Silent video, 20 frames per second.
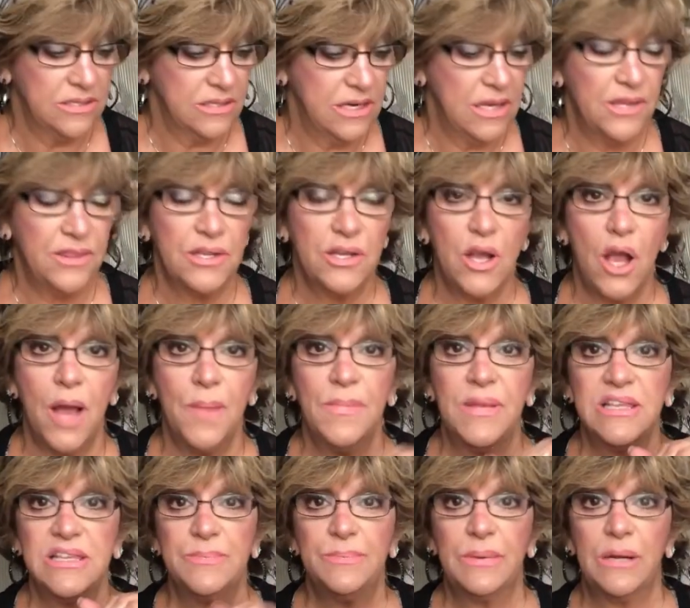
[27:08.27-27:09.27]
hit the
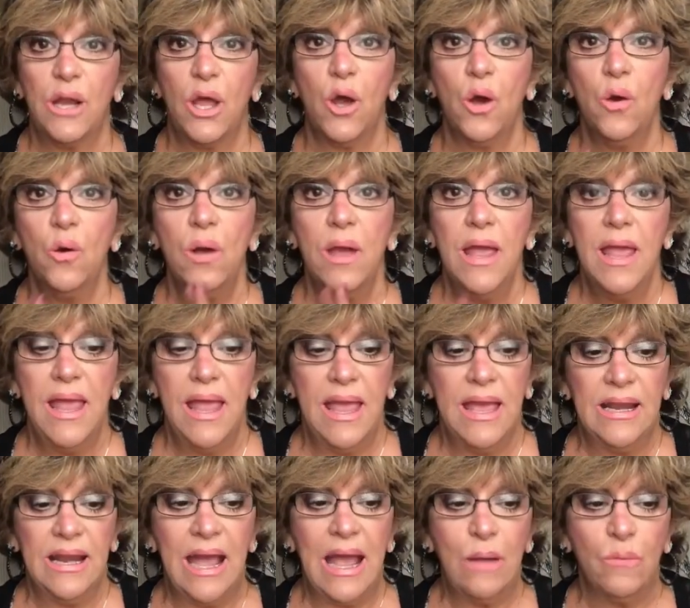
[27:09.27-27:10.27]
comments below
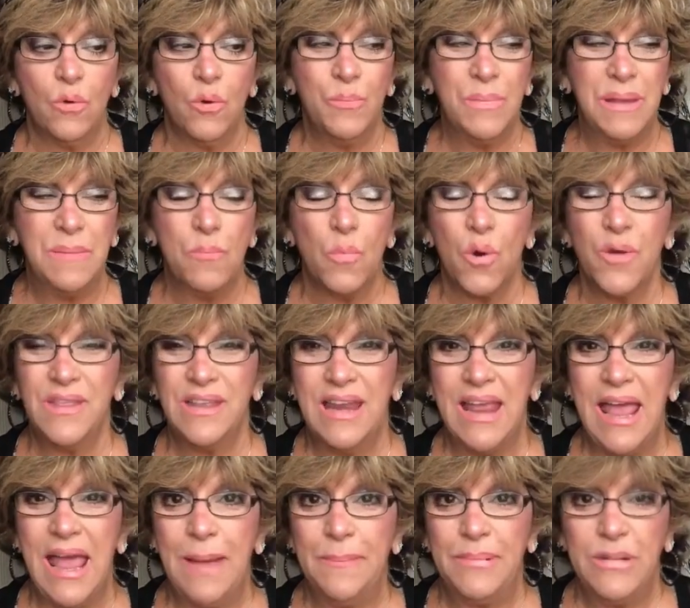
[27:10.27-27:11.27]
and I will be more than
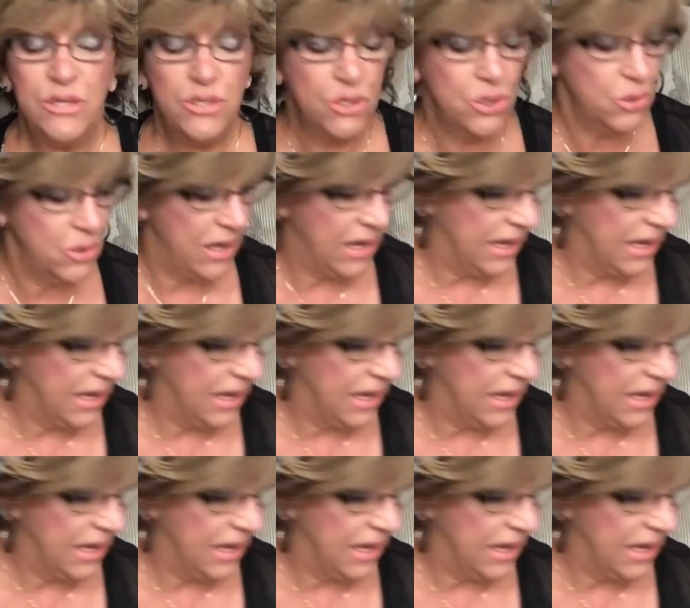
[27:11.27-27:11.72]
happy to.